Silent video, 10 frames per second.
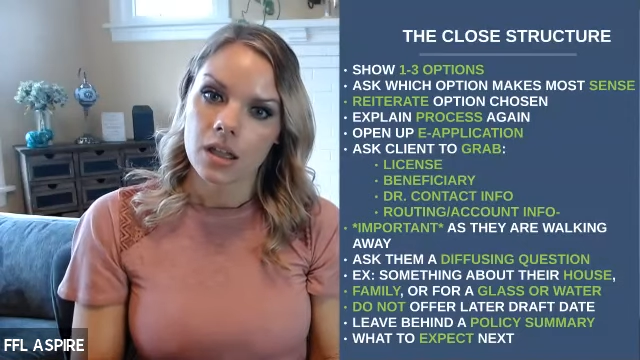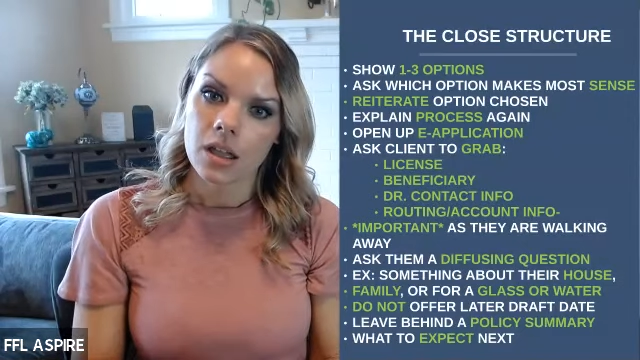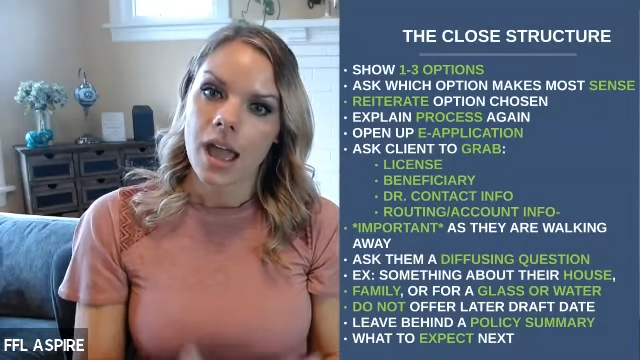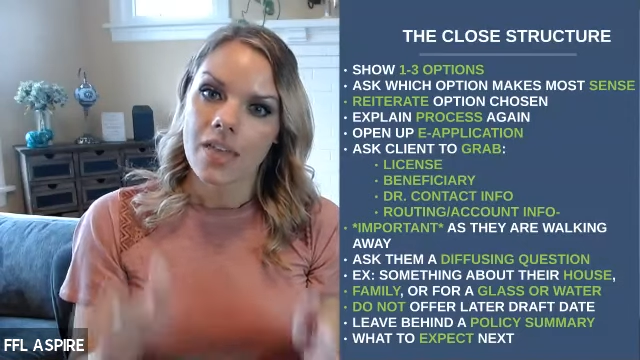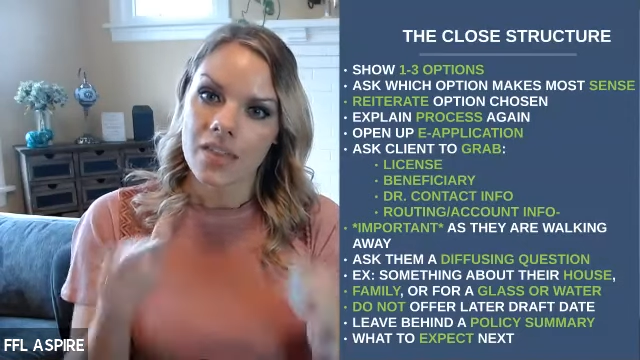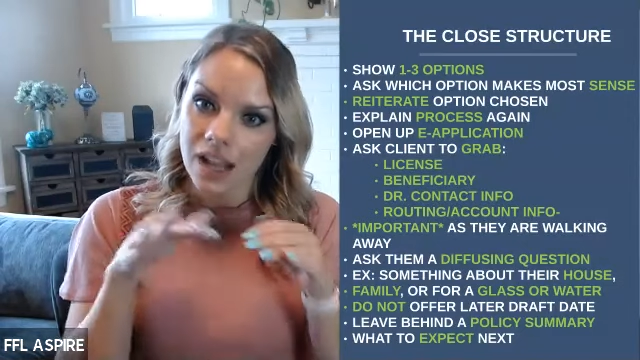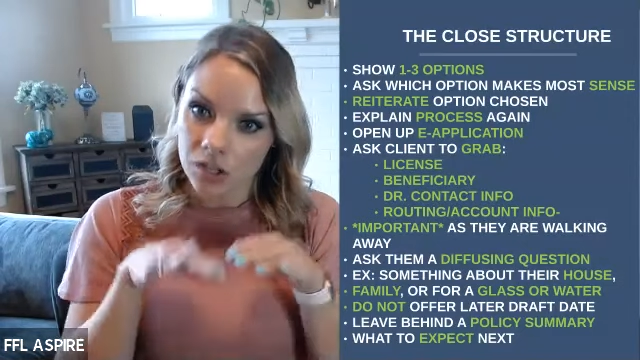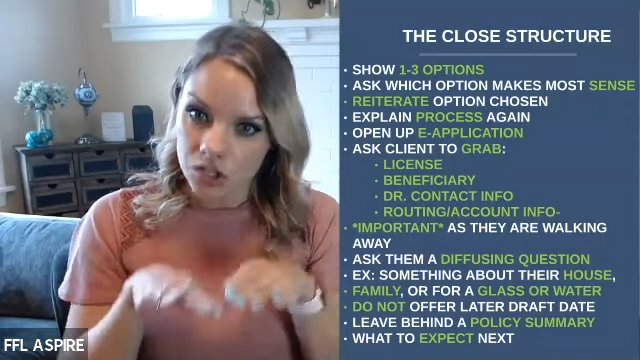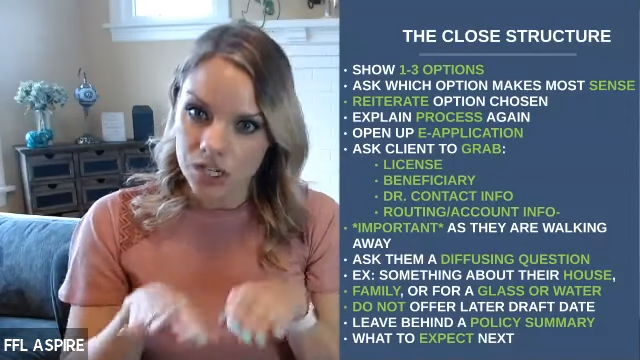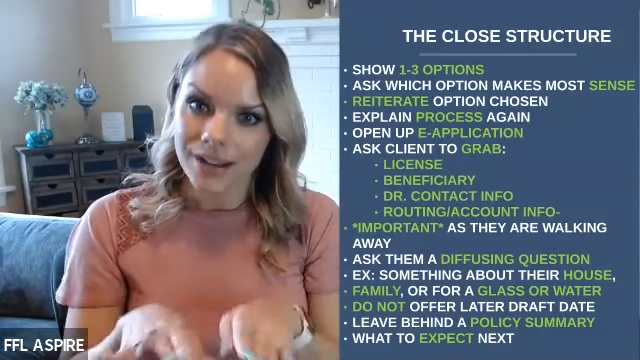And then I'll
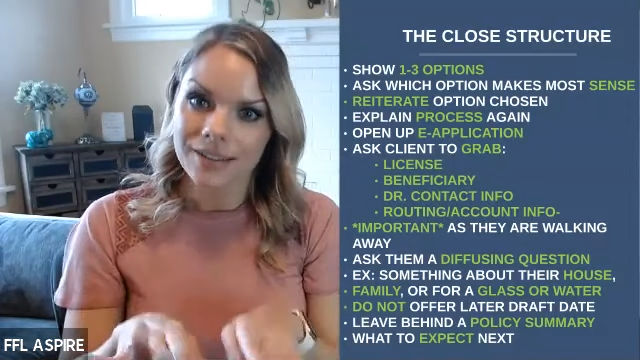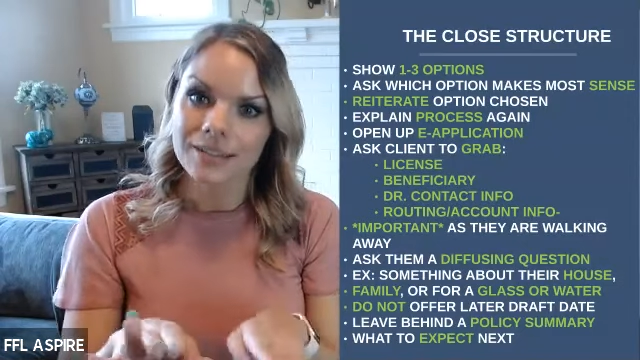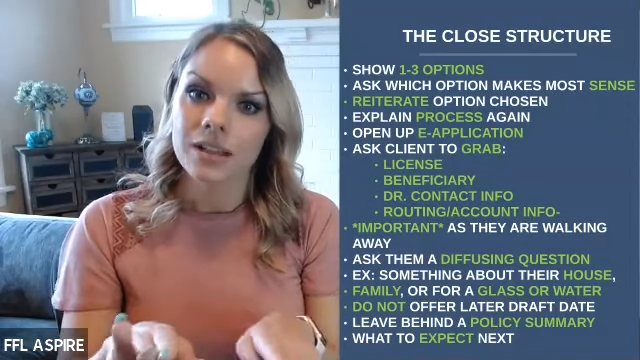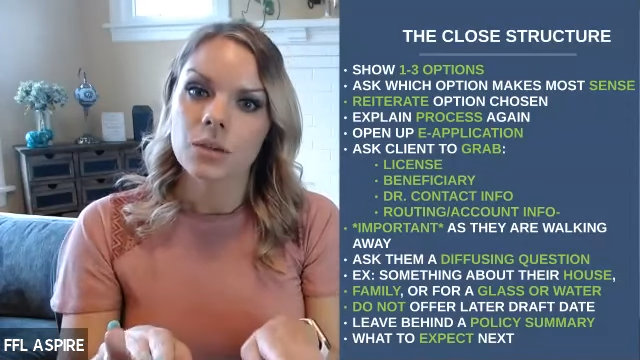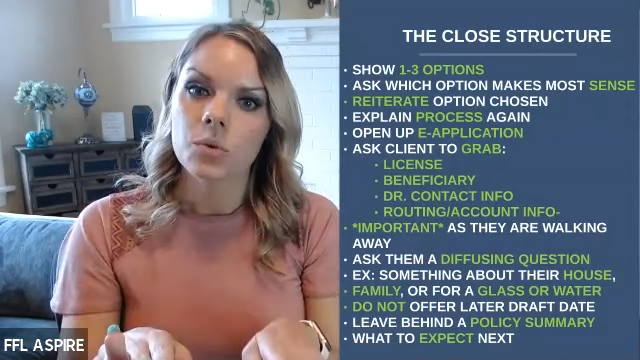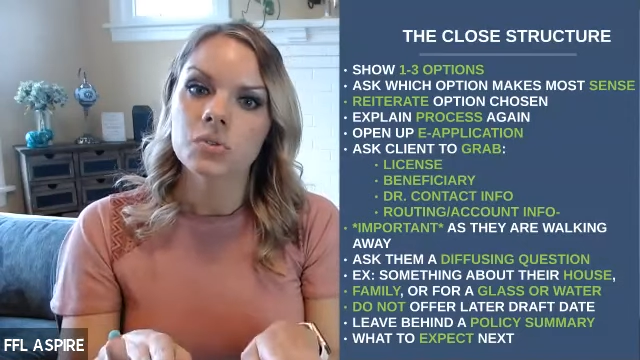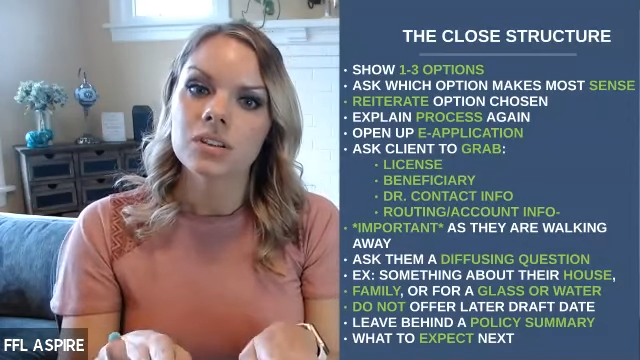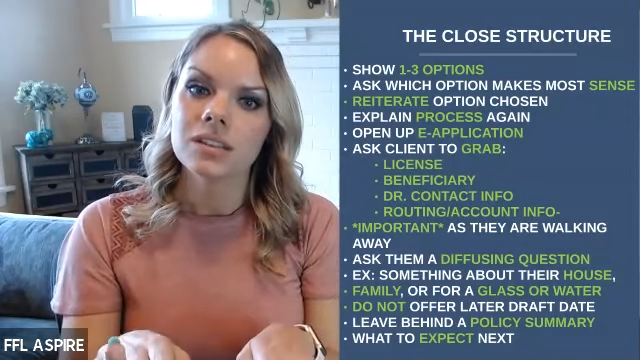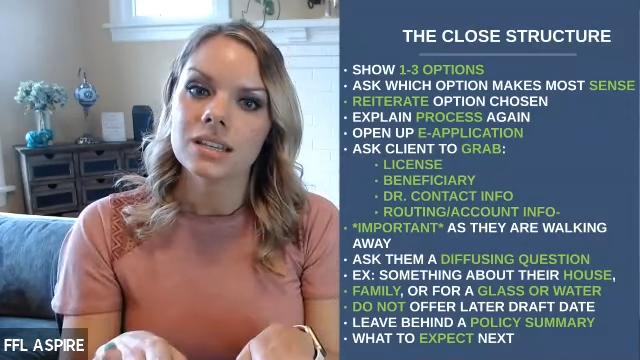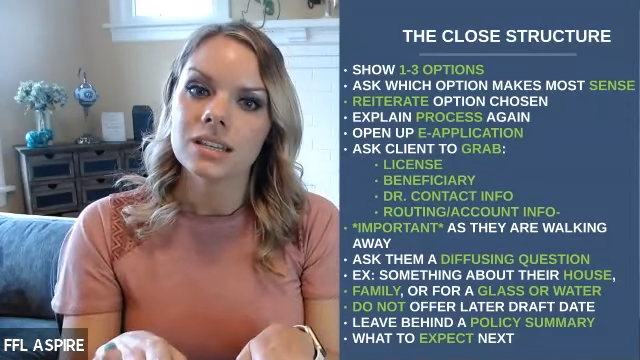say, which one
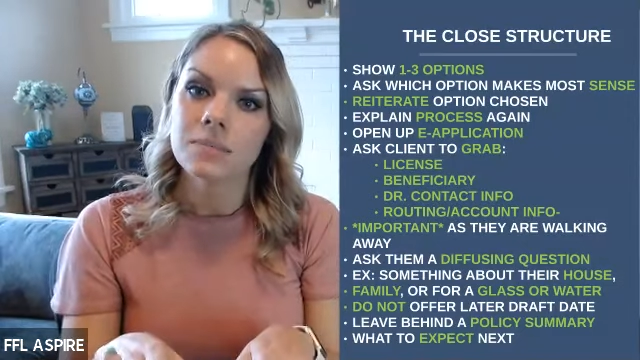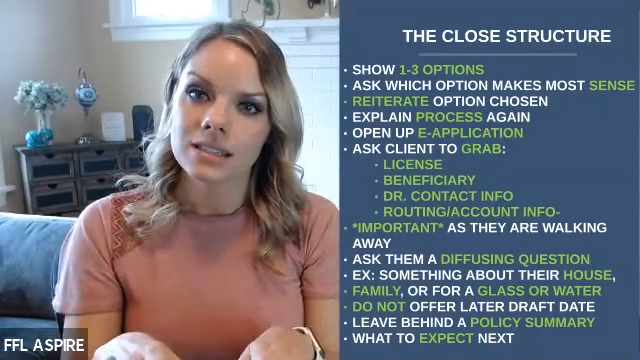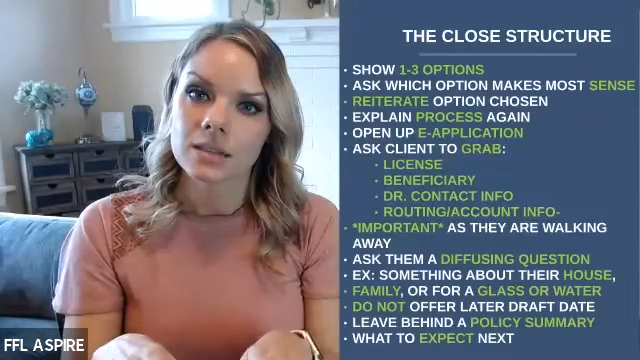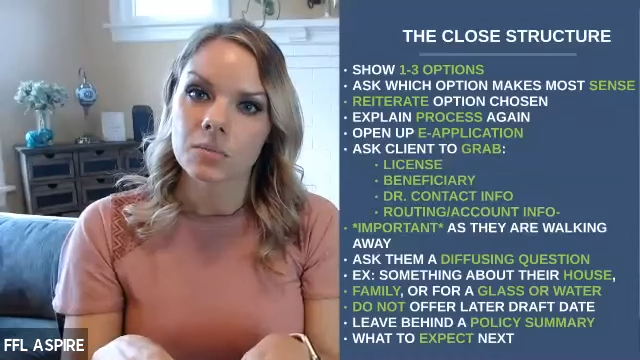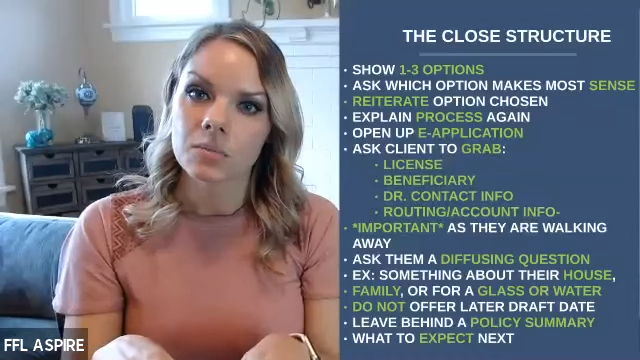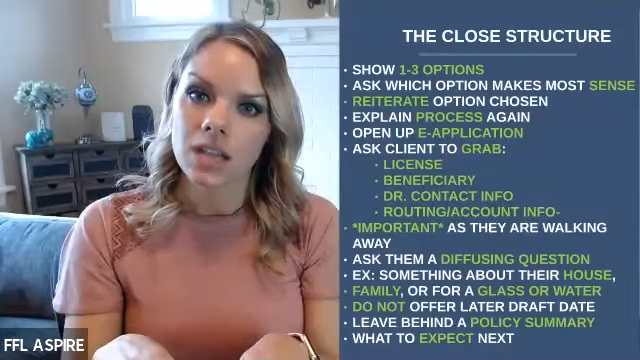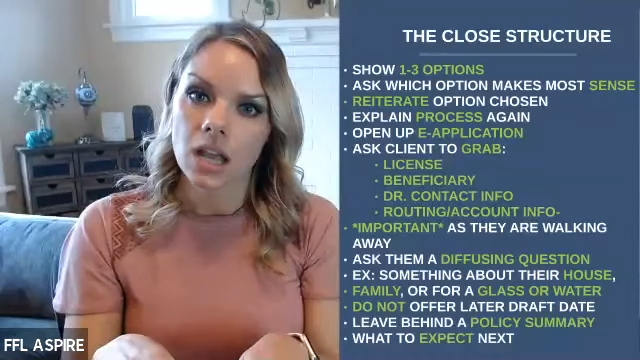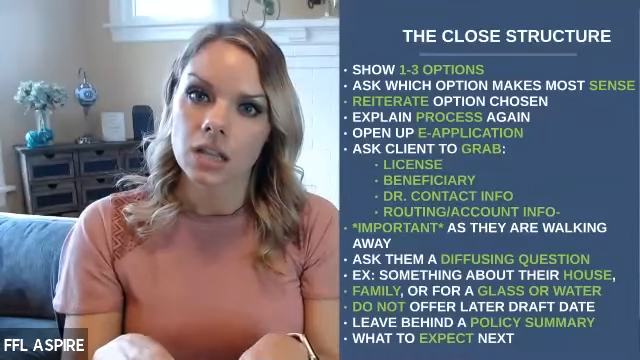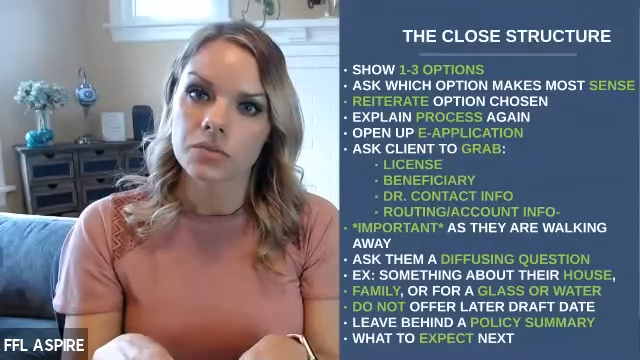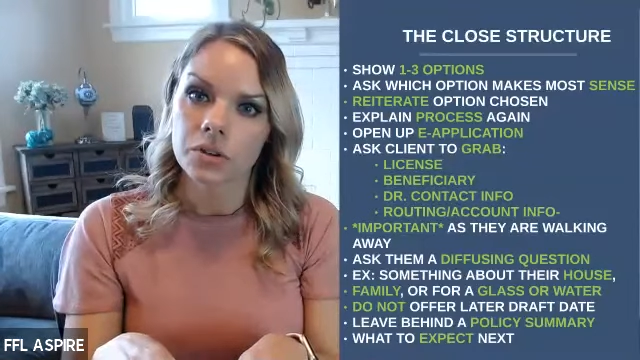of these makes the most
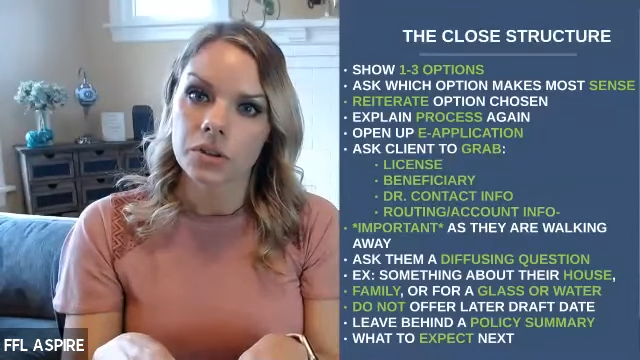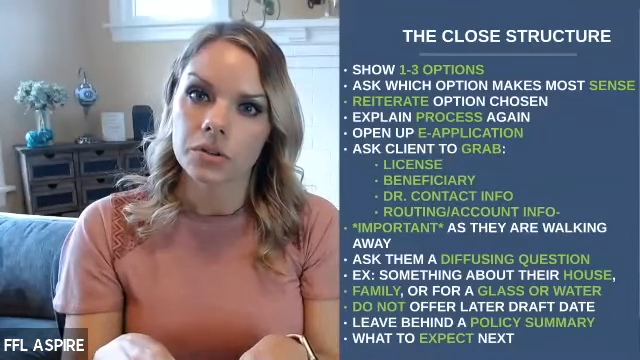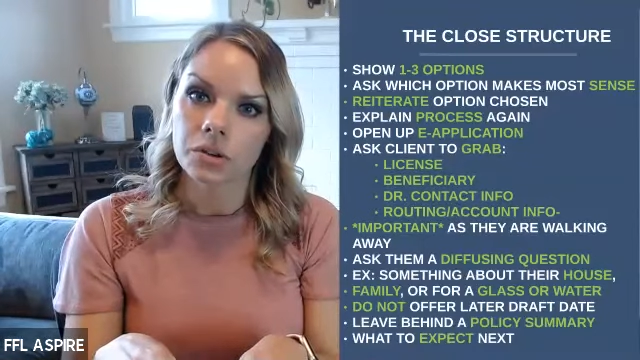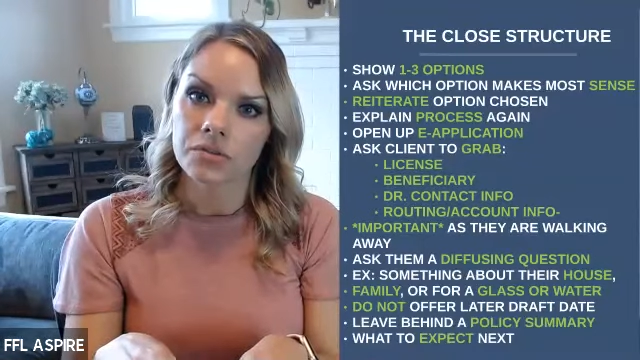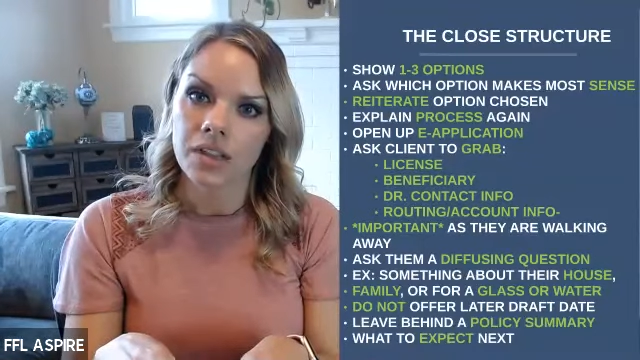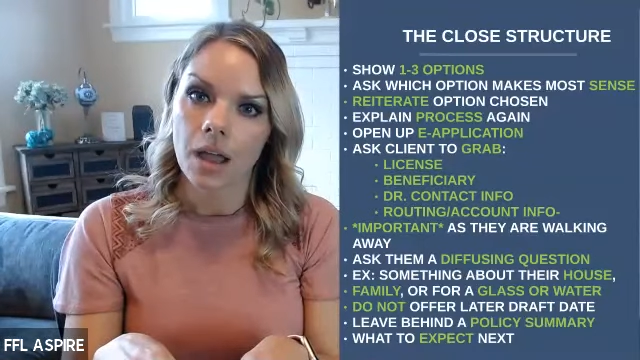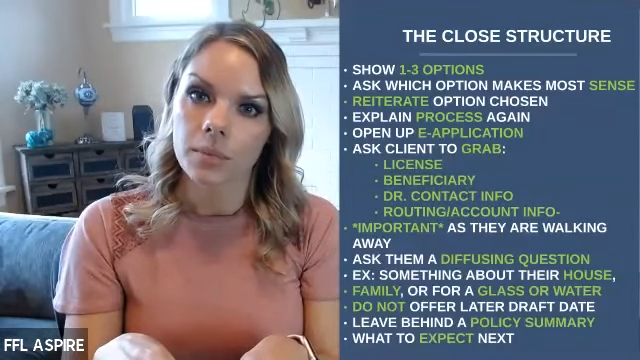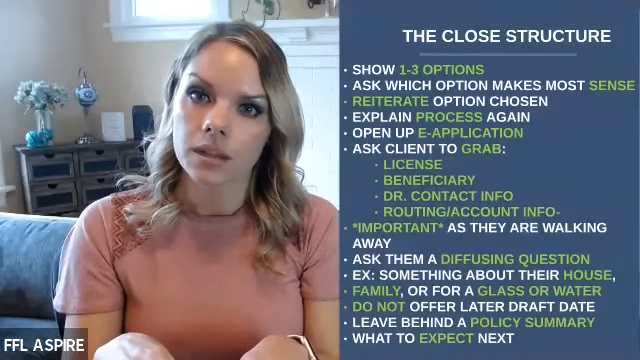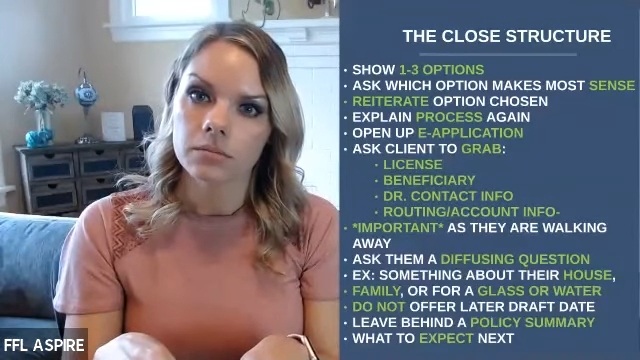sense for you and your family?